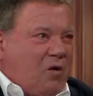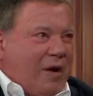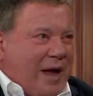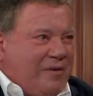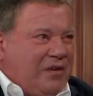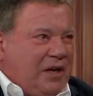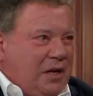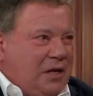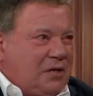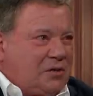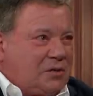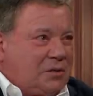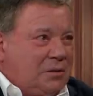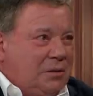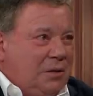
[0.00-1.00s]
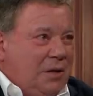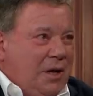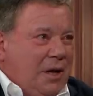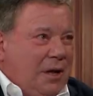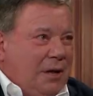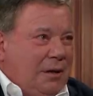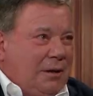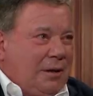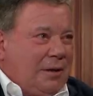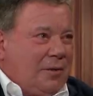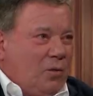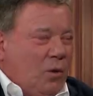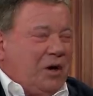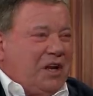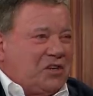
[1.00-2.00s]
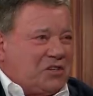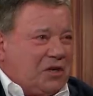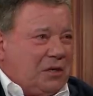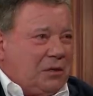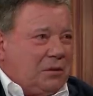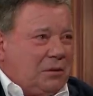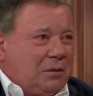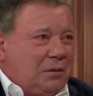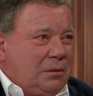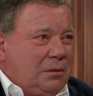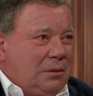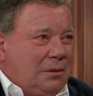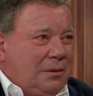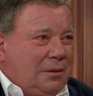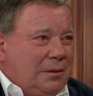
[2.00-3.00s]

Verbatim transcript: gravity is? Sure. What is it? It's a